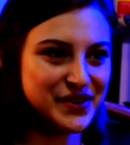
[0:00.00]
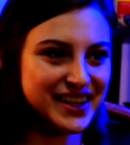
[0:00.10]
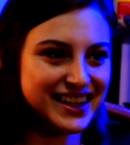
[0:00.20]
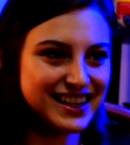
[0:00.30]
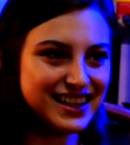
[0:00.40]

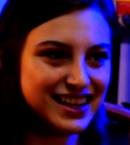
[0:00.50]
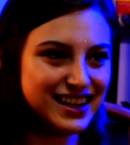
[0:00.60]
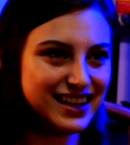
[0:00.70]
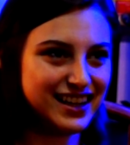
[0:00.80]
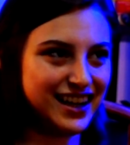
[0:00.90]
Like,
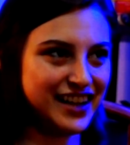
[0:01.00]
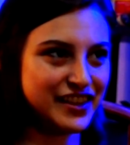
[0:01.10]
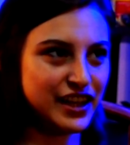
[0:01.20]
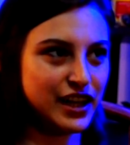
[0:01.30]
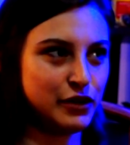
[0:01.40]
I
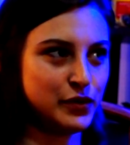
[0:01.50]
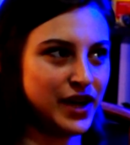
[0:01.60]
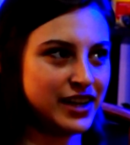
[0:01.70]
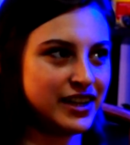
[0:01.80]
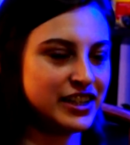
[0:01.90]
think I
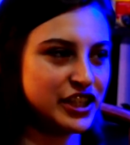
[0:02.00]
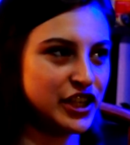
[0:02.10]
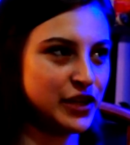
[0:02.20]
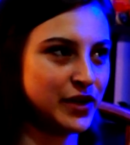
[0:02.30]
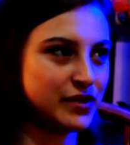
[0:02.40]
had an
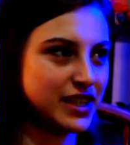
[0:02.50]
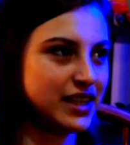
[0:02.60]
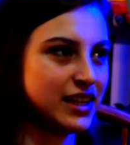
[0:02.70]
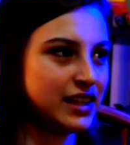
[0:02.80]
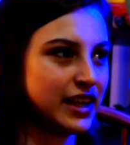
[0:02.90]
idea when I was a
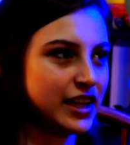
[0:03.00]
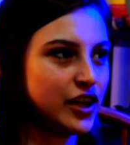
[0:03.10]
kid, like,